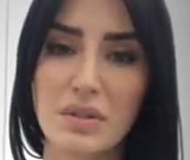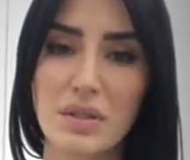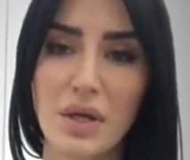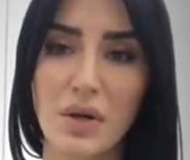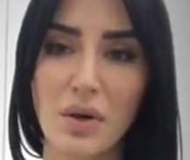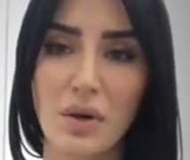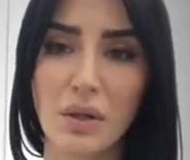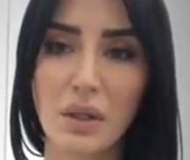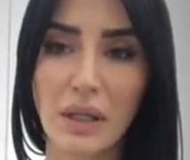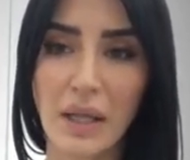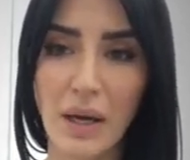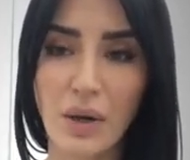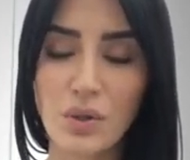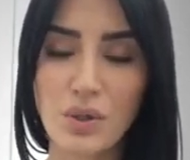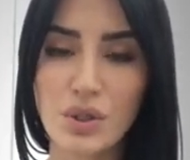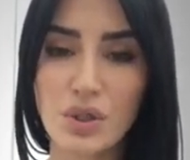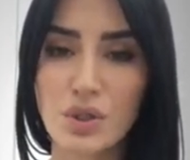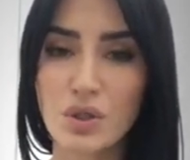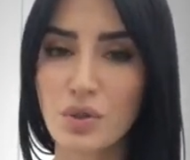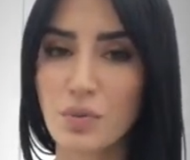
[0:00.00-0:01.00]
that are allowed
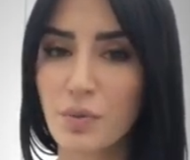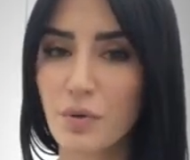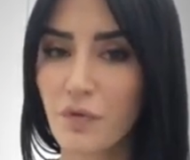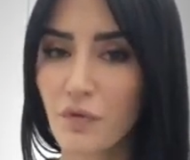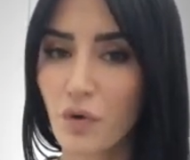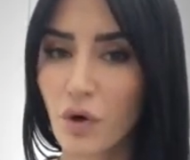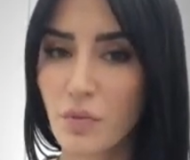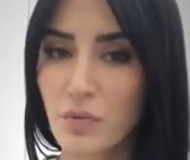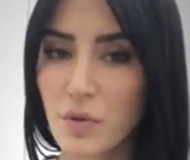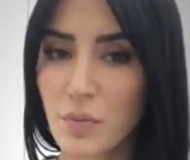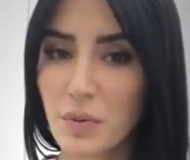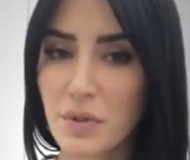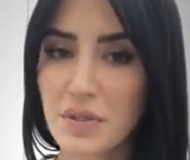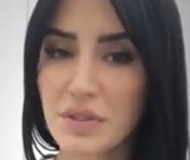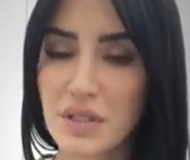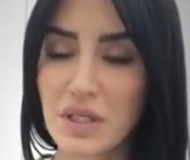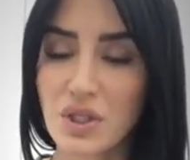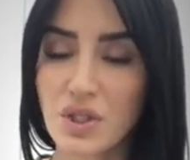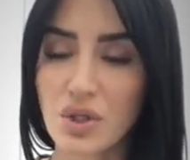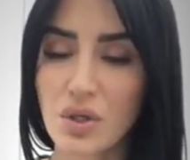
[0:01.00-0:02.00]
to perform the
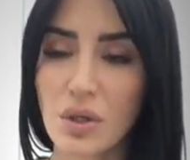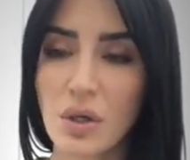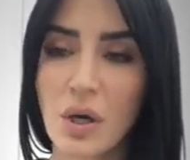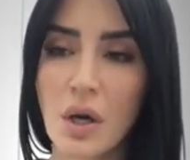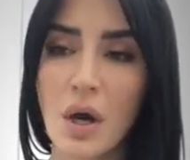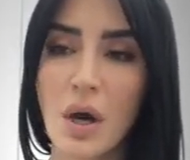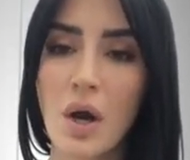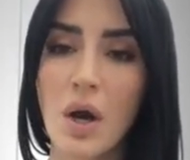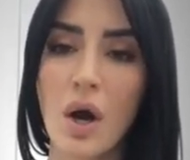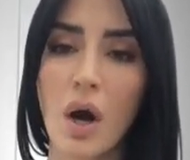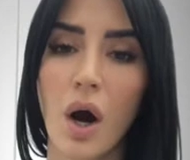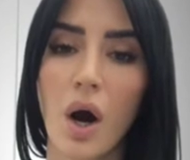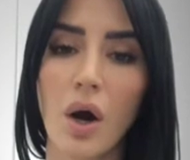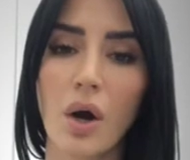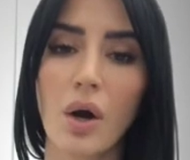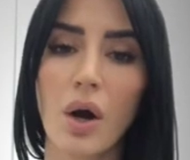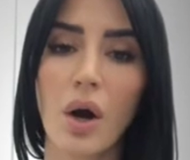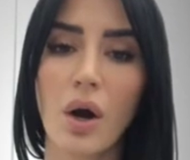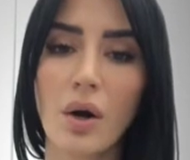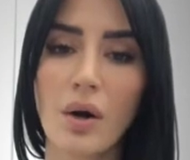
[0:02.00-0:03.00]
procedure
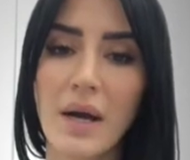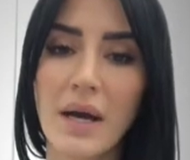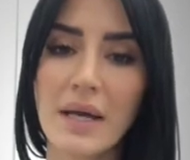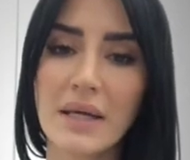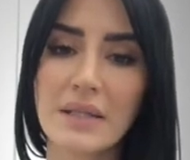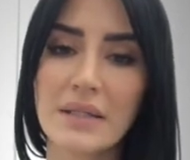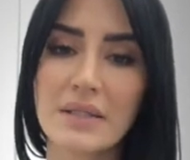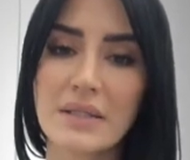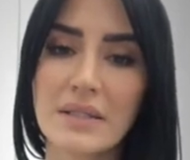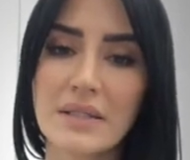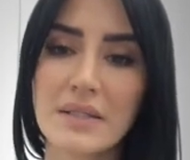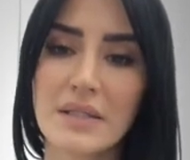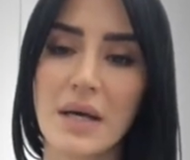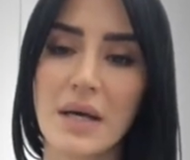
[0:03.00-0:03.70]
are RNs,